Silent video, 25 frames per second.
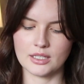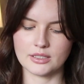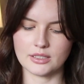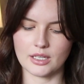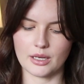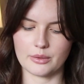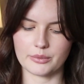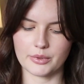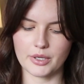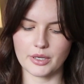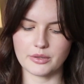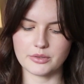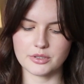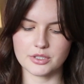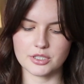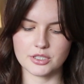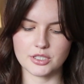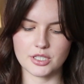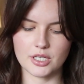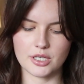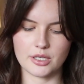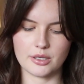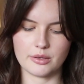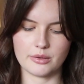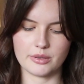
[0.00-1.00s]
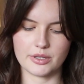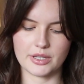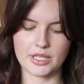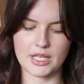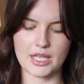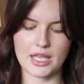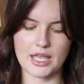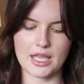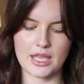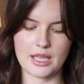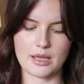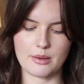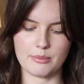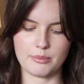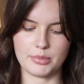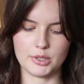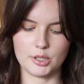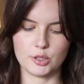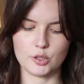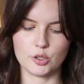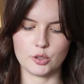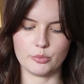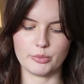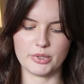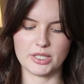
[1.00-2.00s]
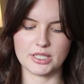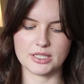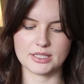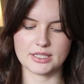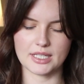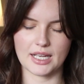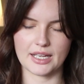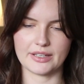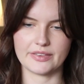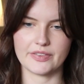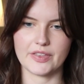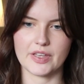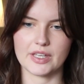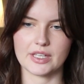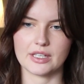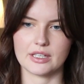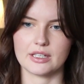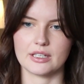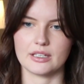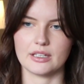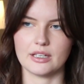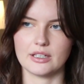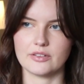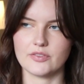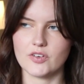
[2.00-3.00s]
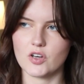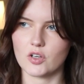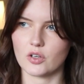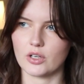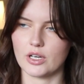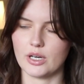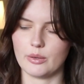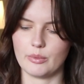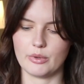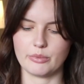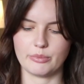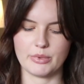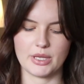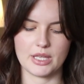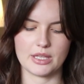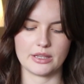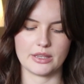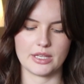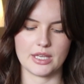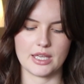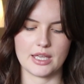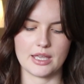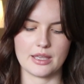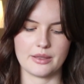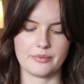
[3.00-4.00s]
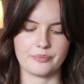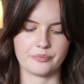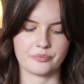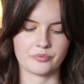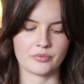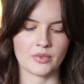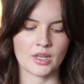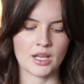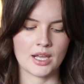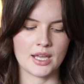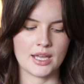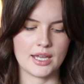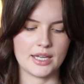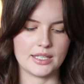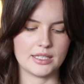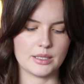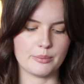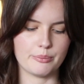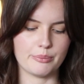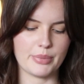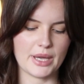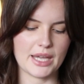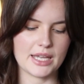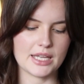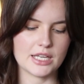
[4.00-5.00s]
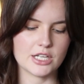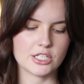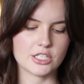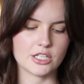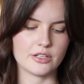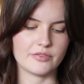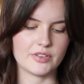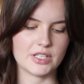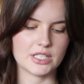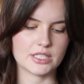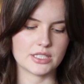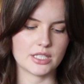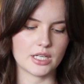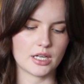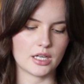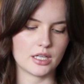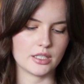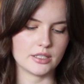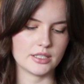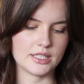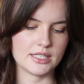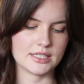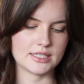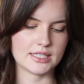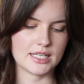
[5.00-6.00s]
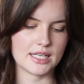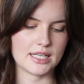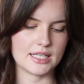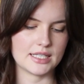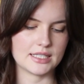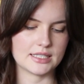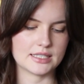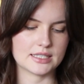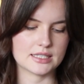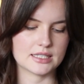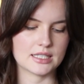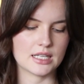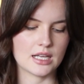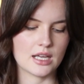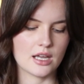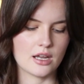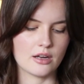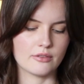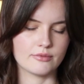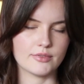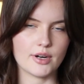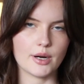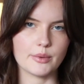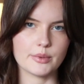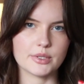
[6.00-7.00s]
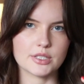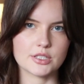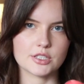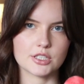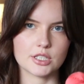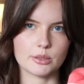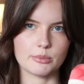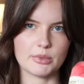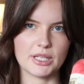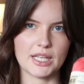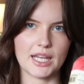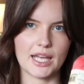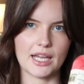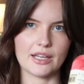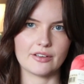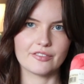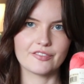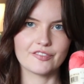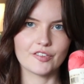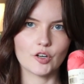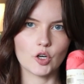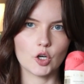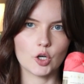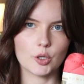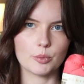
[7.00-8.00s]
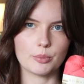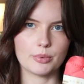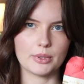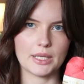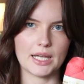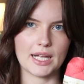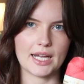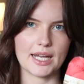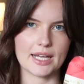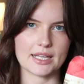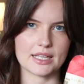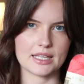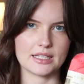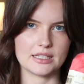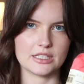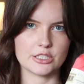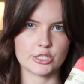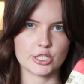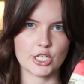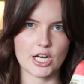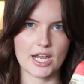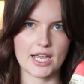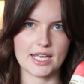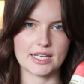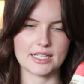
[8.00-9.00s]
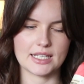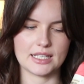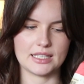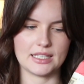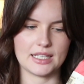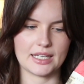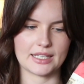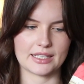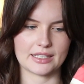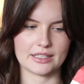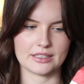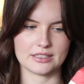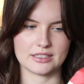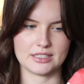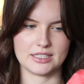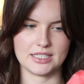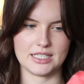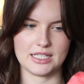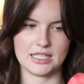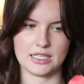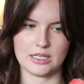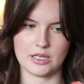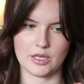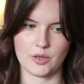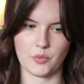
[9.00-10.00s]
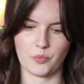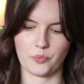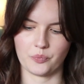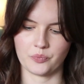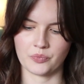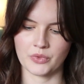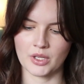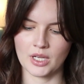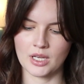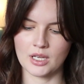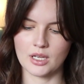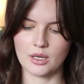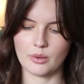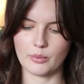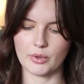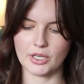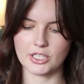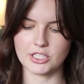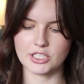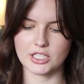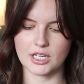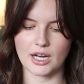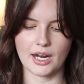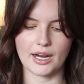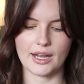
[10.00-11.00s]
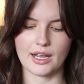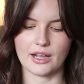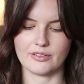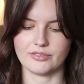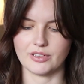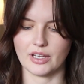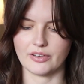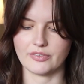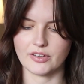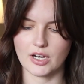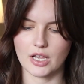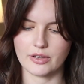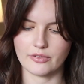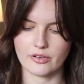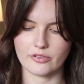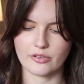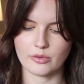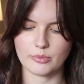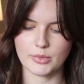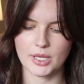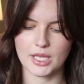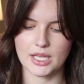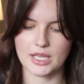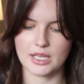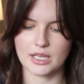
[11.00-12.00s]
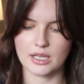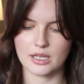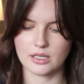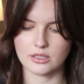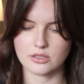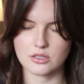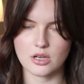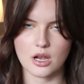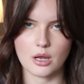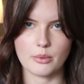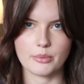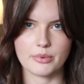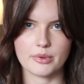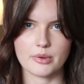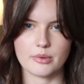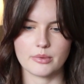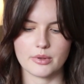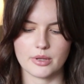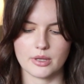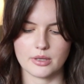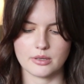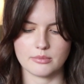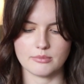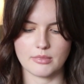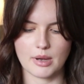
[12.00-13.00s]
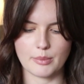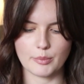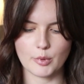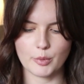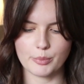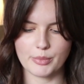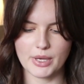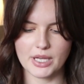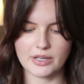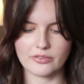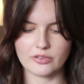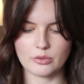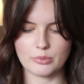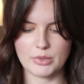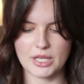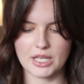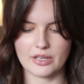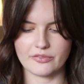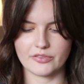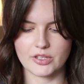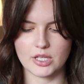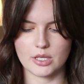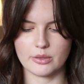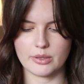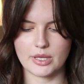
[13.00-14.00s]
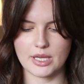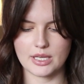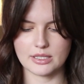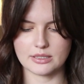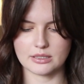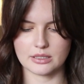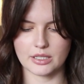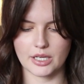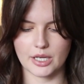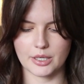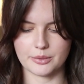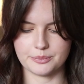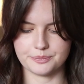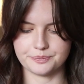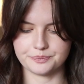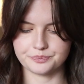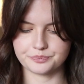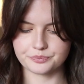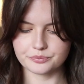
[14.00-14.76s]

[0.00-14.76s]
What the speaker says: So I'm going to do the bloomers. I think, I've not got it with me, in the beige of this yarn. This is Rowan Summerlite 4-ply in the shade Langoustino, which I have left over from a top that my mum made for me a few years ago.